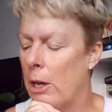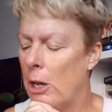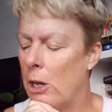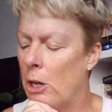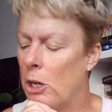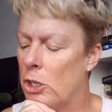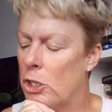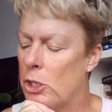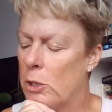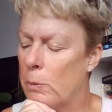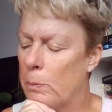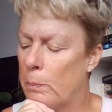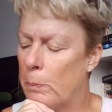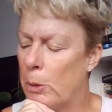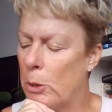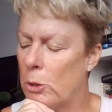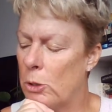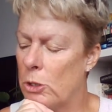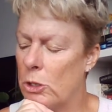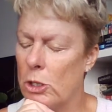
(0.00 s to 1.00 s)
urge
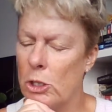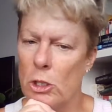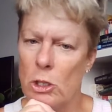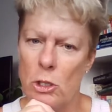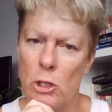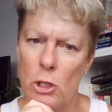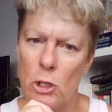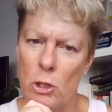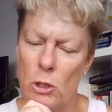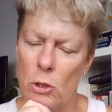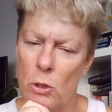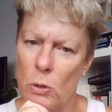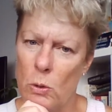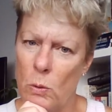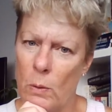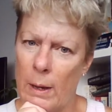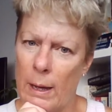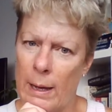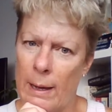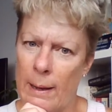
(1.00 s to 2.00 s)
Putin to
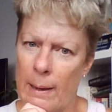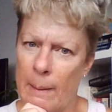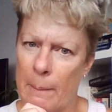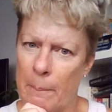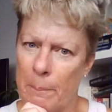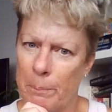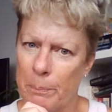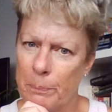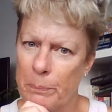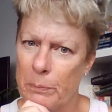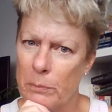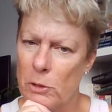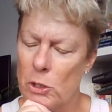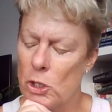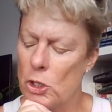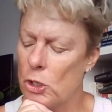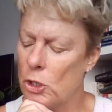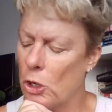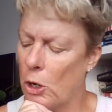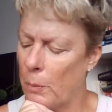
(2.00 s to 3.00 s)
um,
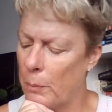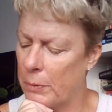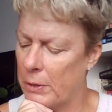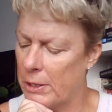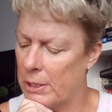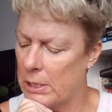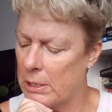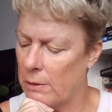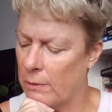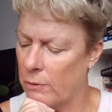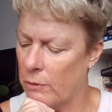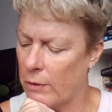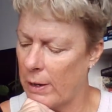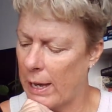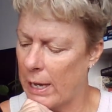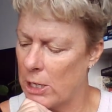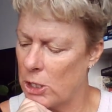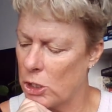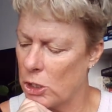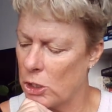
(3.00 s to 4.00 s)
stop this
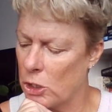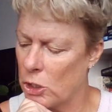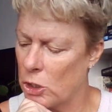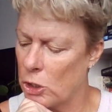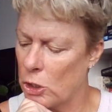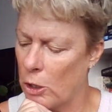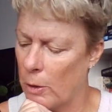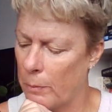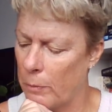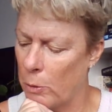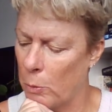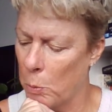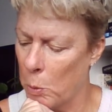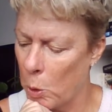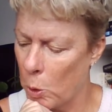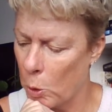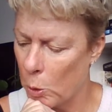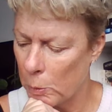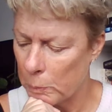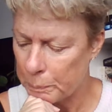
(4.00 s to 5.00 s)
invasion, stop the
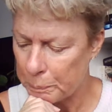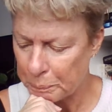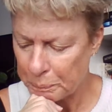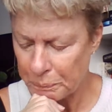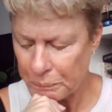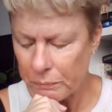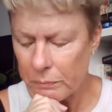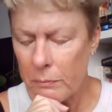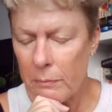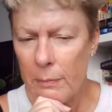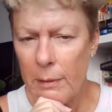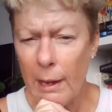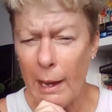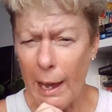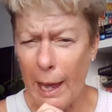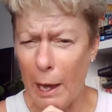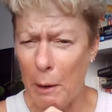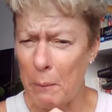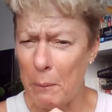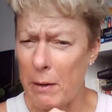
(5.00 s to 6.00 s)
war.
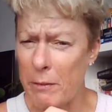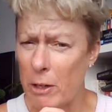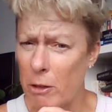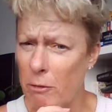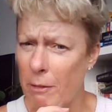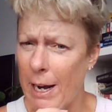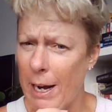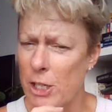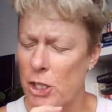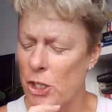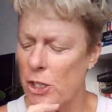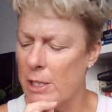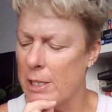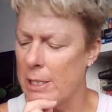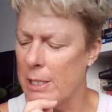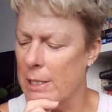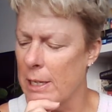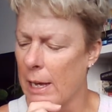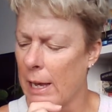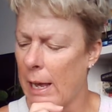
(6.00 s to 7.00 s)
However,
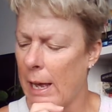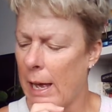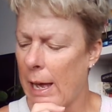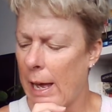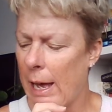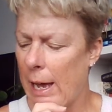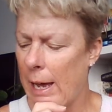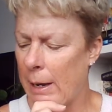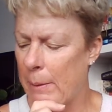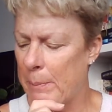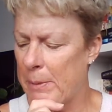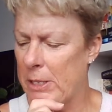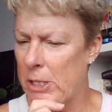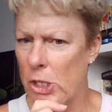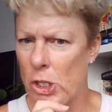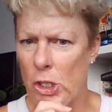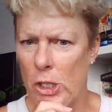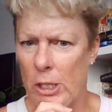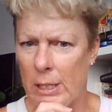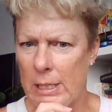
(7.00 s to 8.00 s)
Russia's uh,
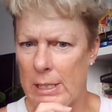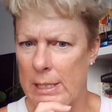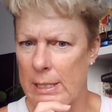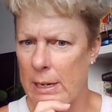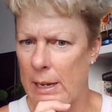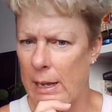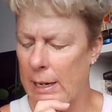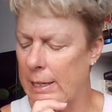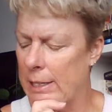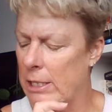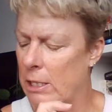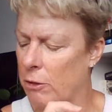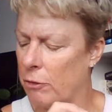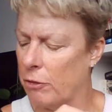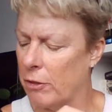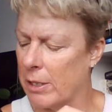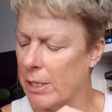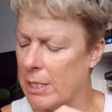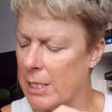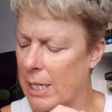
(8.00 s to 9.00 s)
position is slightly
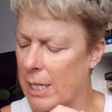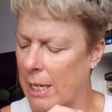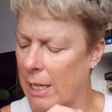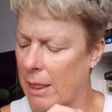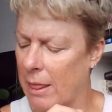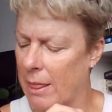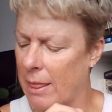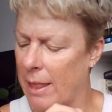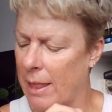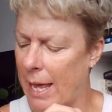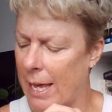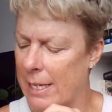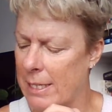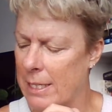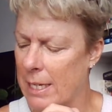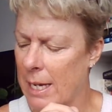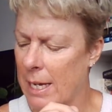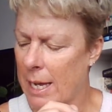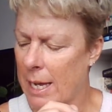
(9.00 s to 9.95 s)
different in that